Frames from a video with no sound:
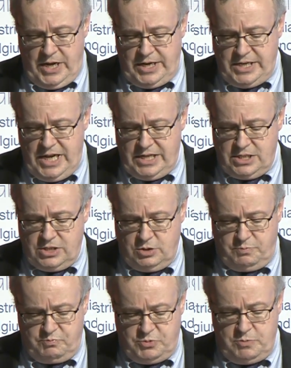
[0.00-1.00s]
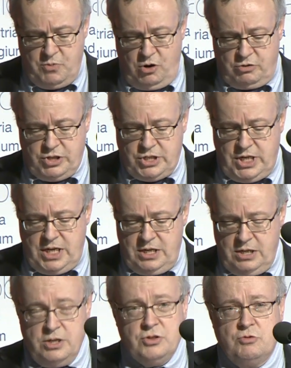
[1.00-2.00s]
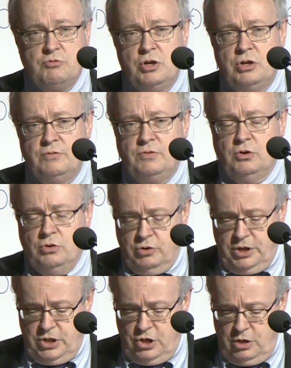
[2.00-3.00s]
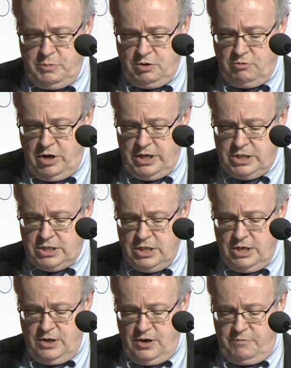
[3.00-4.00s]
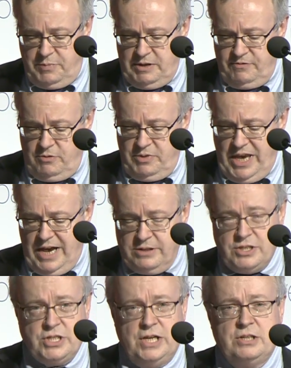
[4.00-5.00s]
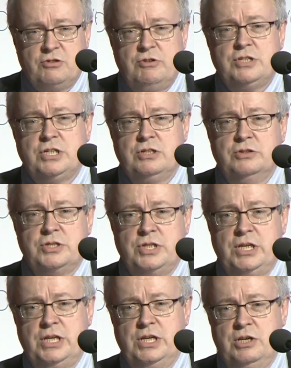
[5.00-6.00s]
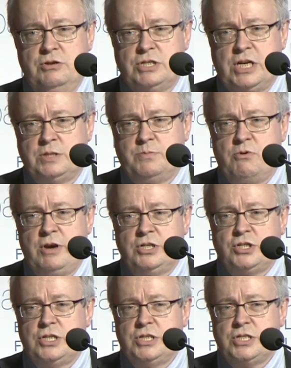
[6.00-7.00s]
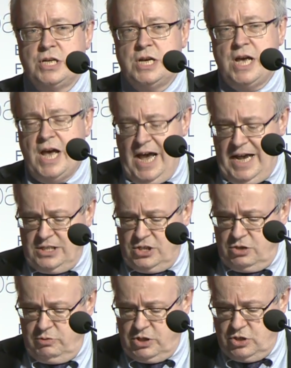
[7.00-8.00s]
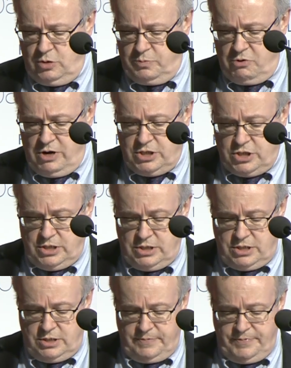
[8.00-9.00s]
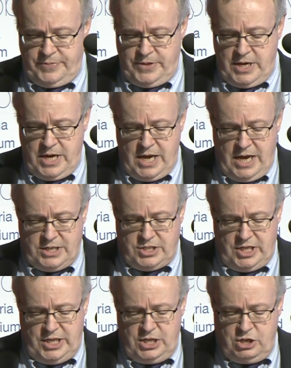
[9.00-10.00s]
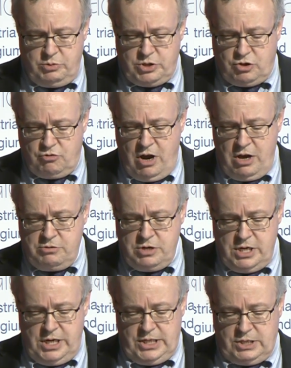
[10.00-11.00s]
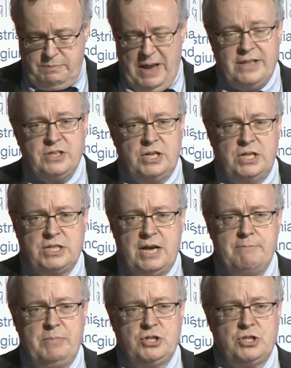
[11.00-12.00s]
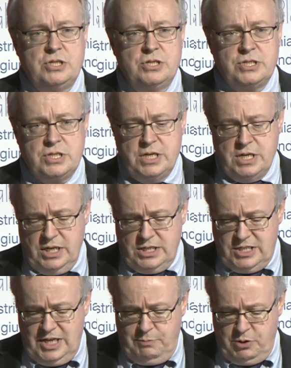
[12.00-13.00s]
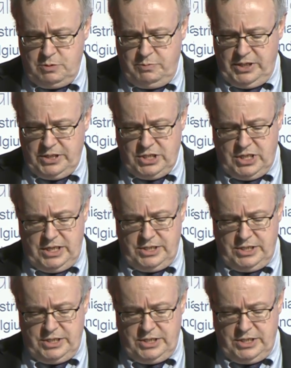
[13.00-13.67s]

And yet de democracy, the rule of law and human rights have been from the outset critical to the E U's aspirations and to its operations. As the E U has grown, expanded its ambitions and deepened political